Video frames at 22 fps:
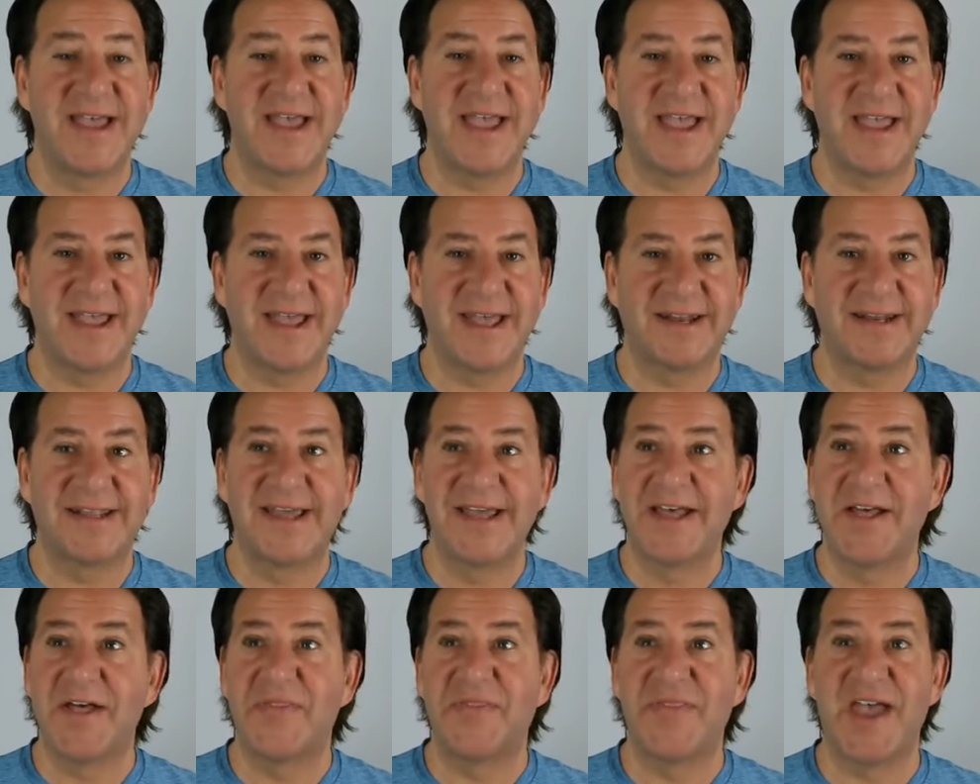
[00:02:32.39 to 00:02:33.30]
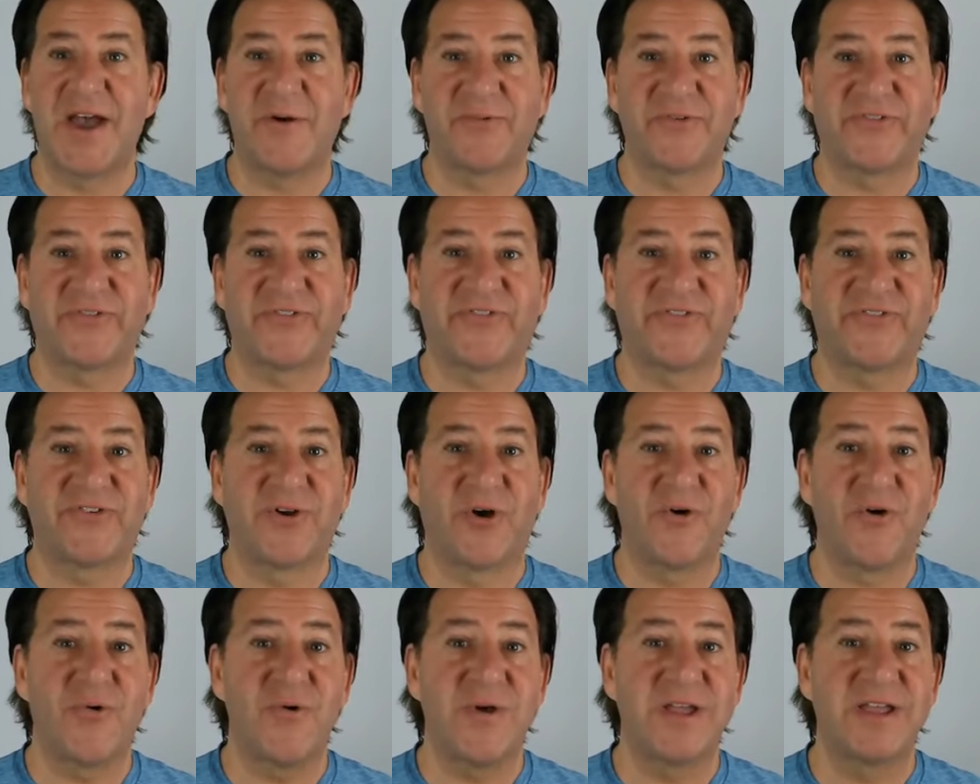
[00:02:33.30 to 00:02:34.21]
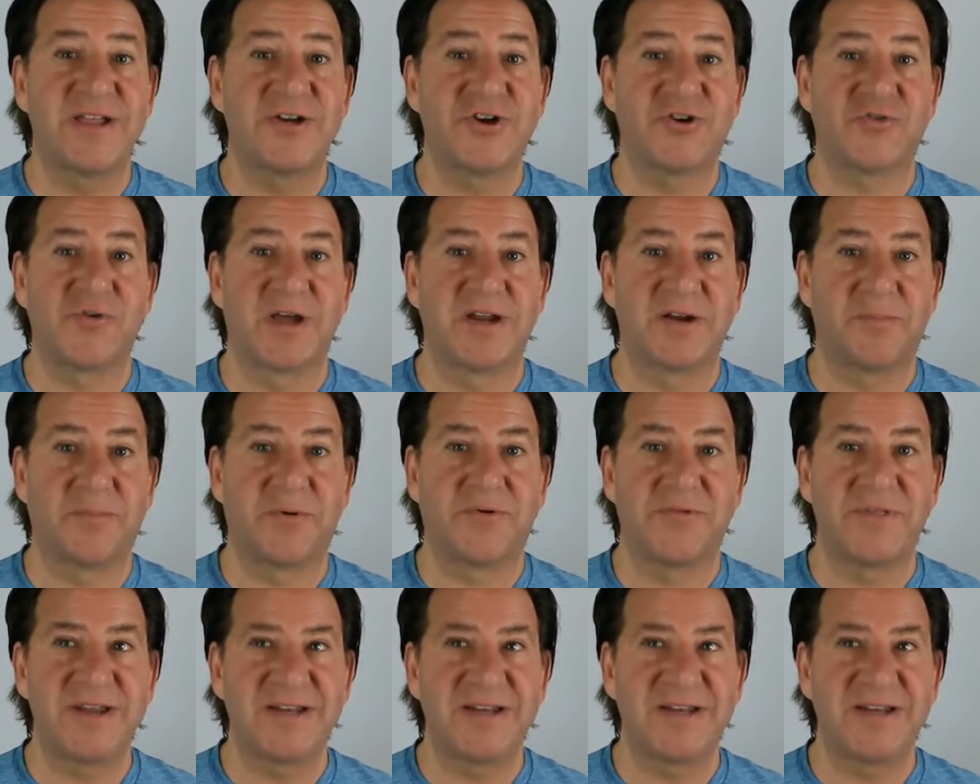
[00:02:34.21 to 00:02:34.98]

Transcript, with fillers: And that was so incredible.